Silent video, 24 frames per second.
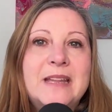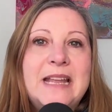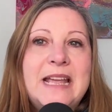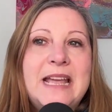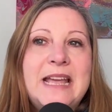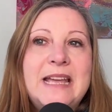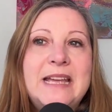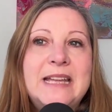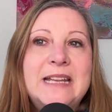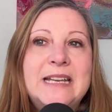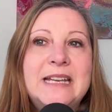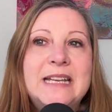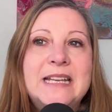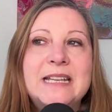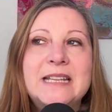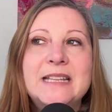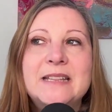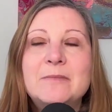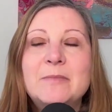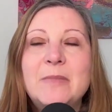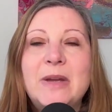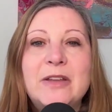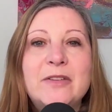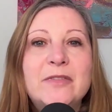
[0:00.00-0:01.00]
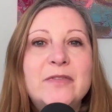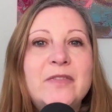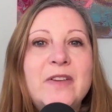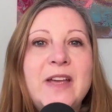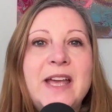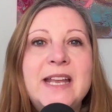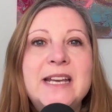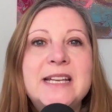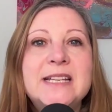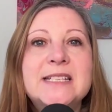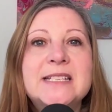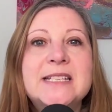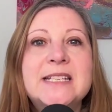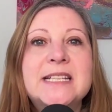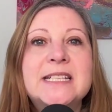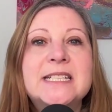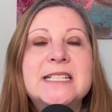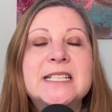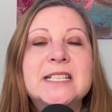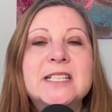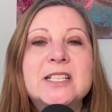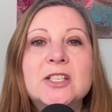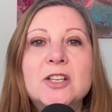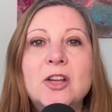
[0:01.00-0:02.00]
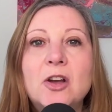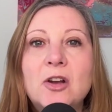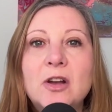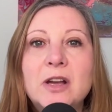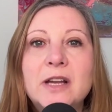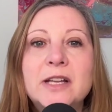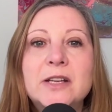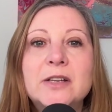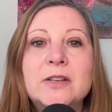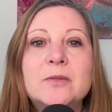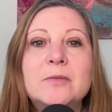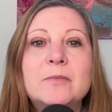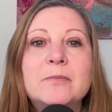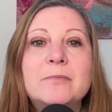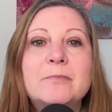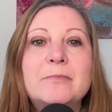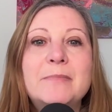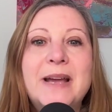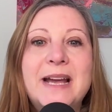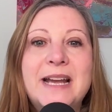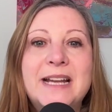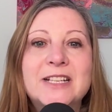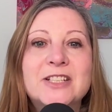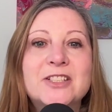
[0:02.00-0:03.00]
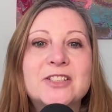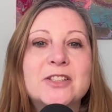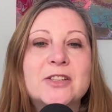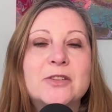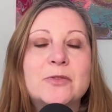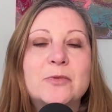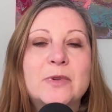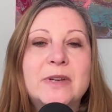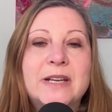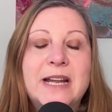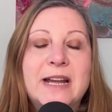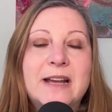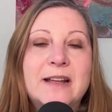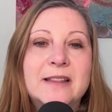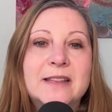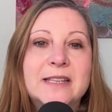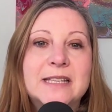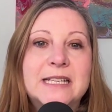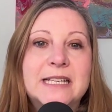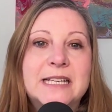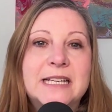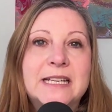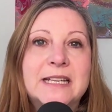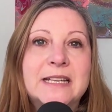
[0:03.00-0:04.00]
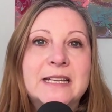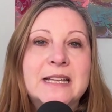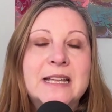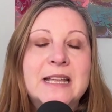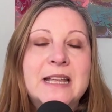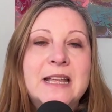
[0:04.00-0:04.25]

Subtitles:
and my fantasy did not match the reality,